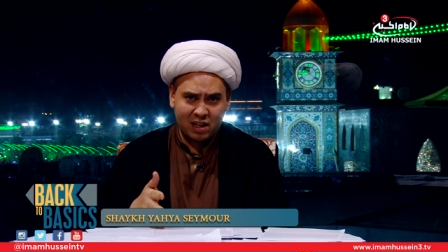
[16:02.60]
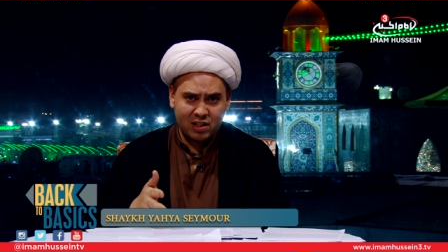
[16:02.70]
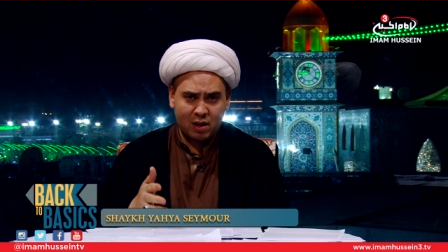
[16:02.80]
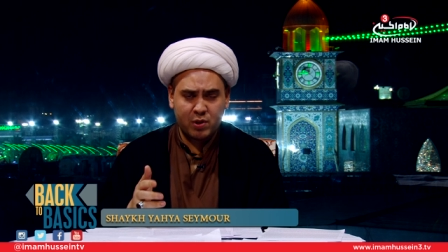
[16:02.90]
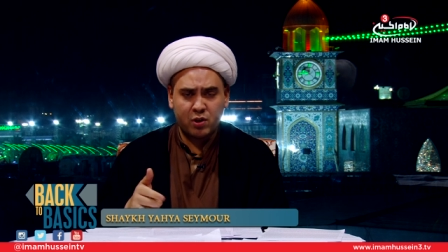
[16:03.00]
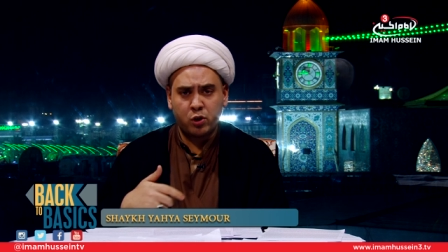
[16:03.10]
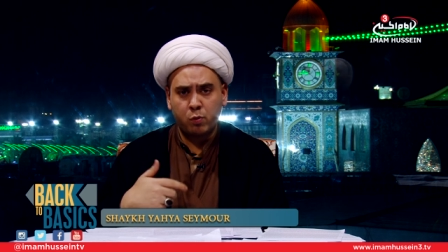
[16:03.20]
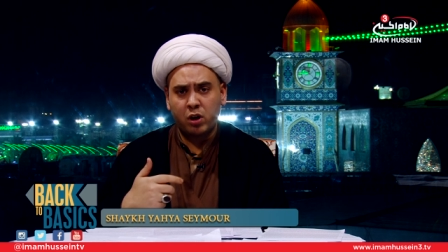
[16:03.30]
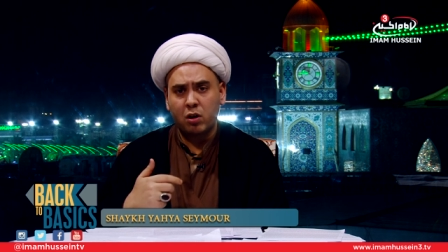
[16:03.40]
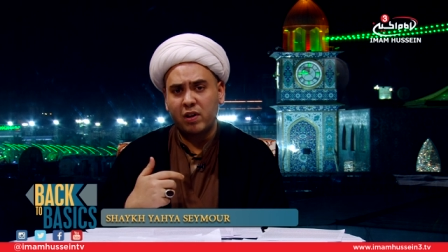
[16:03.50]
night's episode, you
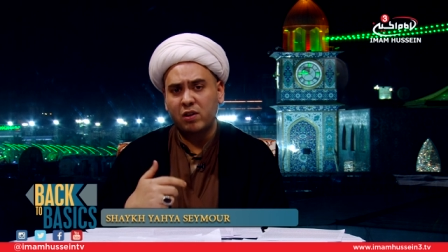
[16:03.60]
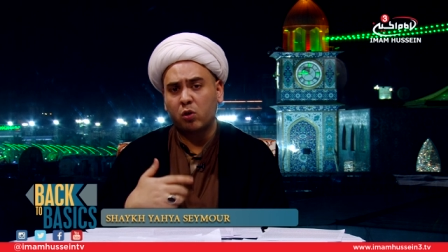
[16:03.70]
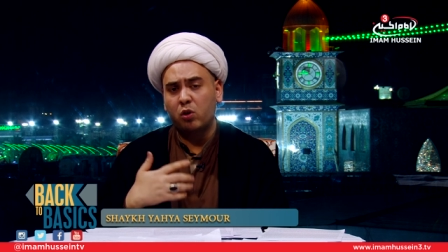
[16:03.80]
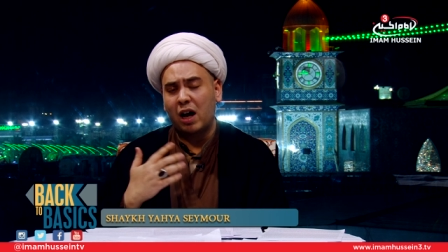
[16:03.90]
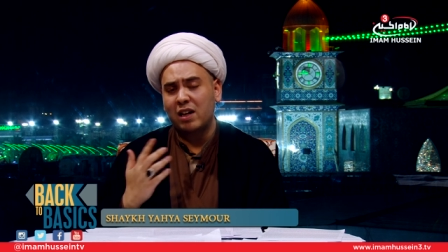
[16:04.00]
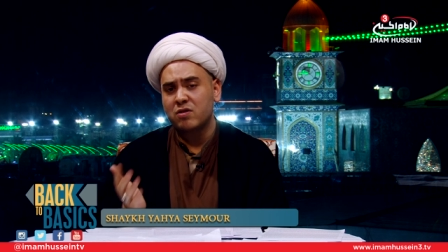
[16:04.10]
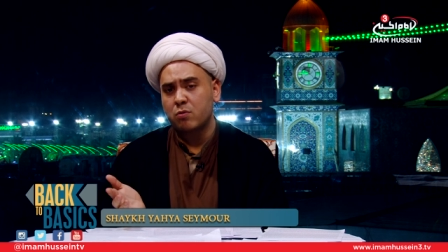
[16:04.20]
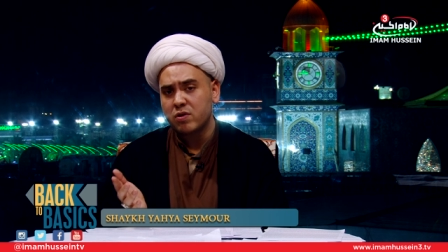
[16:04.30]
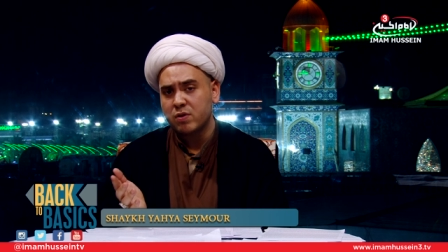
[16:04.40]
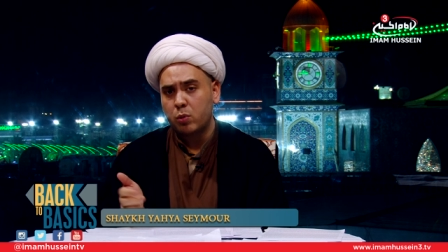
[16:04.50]
would know that Dr. Alex
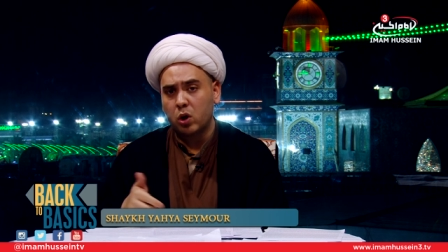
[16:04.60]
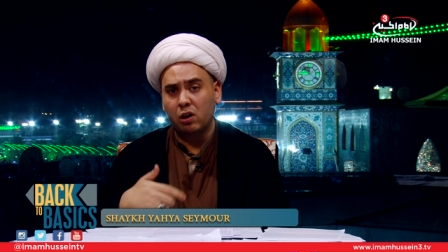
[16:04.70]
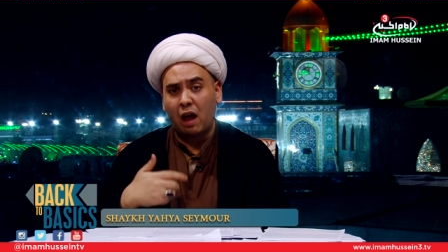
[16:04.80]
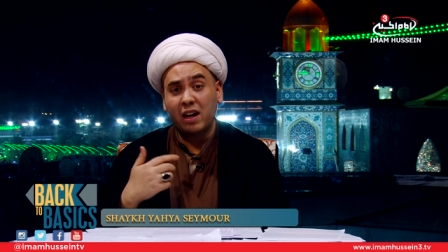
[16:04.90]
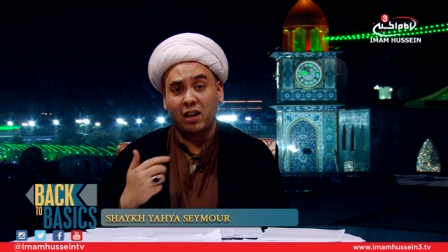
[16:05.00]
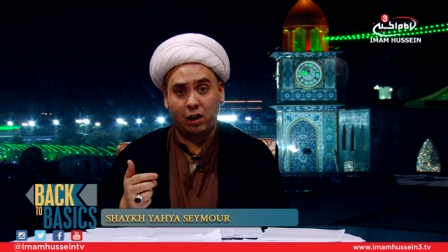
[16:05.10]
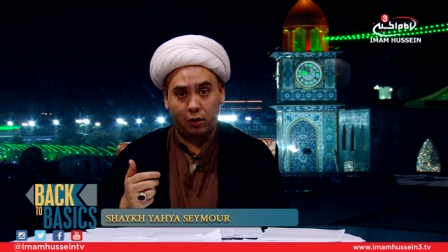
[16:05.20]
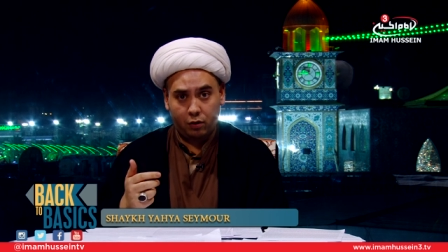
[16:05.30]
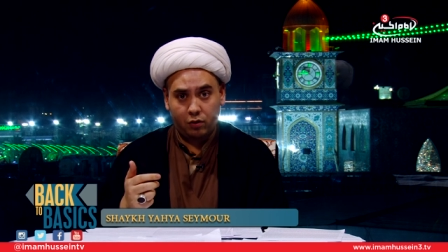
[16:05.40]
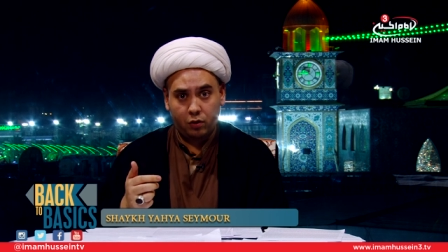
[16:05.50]
Rosenberg
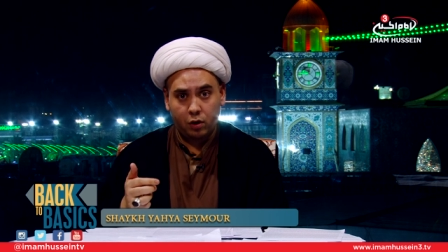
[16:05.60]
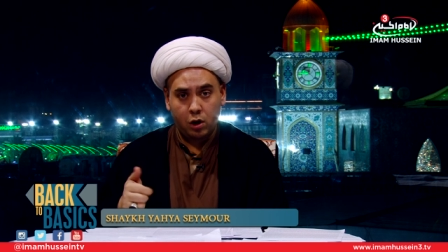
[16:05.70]
likened